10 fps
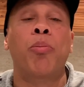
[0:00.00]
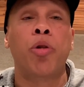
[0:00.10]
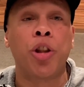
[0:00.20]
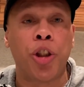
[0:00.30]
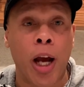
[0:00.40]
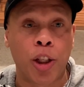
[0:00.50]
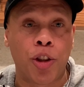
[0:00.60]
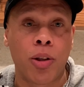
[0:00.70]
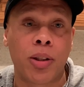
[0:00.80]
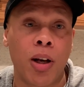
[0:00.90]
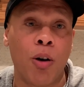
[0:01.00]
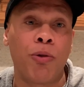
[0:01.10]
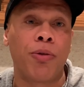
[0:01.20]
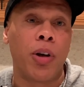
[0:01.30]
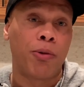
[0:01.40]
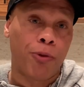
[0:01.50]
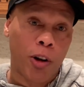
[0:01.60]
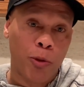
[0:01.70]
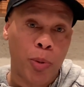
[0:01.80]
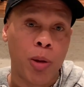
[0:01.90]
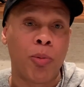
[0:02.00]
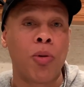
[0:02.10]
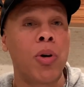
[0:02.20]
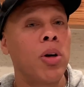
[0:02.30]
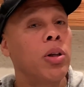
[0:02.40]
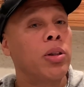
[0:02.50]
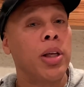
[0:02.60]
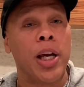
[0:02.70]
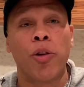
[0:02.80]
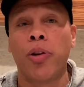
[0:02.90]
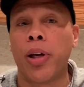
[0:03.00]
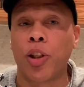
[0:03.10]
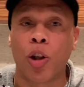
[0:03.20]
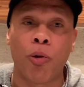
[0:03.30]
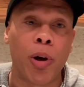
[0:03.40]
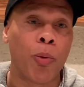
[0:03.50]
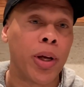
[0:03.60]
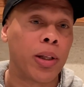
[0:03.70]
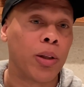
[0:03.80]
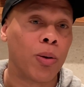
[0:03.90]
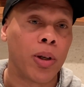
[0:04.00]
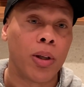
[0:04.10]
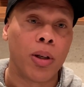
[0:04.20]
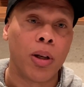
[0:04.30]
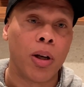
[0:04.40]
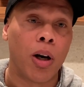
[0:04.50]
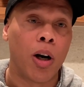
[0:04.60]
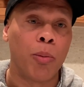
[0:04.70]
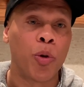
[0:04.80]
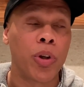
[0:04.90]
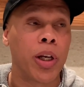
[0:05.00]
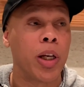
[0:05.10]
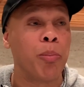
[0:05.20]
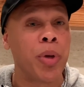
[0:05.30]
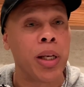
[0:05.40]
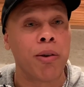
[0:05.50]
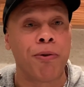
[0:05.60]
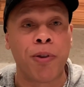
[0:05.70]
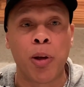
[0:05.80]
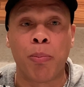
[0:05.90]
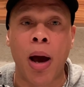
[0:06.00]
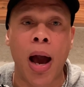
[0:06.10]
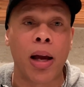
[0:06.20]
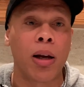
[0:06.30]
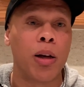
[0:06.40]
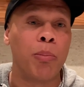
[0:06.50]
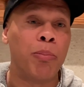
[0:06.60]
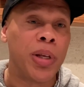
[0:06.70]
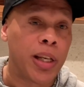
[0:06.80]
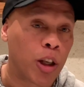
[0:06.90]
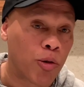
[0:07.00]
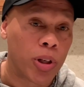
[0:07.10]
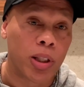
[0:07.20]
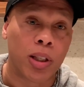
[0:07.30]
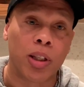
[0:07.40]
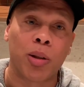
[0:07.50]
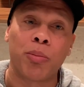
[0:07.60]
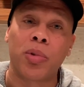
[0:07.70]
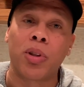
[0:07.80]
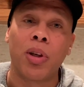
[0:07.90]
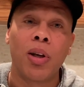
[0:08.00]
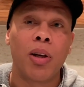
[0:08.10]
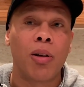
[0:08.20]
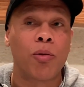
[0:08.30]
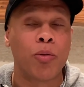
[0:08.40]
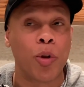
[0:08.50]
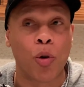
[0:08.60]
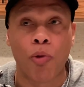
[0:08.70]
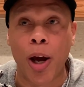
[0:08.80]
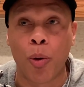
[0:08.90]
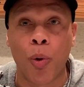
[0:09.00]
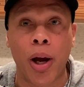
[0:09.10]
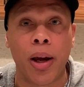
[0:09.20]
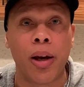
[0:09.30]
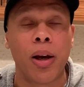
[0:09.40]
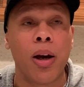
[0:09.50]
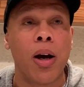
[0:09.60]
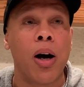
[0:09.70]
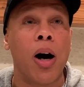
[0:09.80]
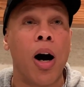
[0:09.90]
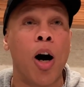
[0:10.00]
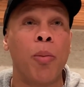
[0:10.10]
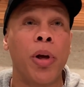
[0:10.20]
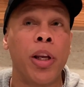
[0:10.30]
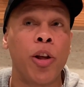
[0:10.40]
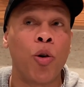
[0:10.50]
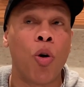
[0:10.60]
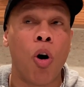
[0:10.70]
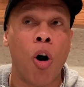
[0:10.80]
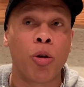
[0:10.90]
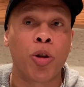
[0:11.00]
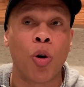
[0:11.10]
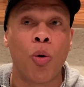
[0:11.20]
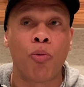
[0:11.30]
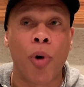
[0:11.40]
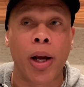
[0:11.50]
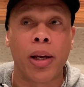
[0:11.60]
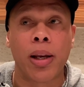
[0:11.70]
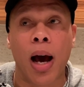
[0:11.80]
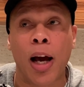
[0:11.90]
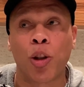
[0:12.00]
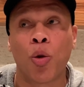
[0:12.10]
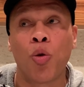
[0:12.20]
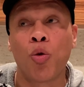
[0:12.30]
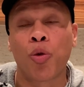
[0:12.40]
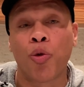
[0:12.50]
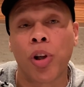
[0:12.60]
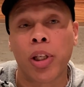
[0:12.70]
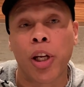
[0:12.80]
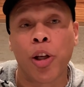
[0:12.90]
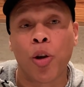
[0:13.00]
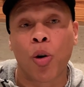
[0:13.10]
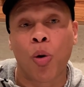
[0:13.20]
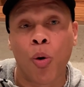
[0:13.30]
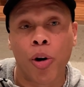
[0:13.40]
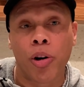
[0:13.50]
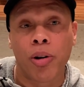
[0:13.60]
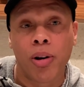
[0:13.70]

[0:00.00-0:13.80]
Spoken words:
project yourself in front of people, internet is a great way to do it. You can get immediate feedback, immediate criticisms, right away. And then you'll also recognize who's really in your corner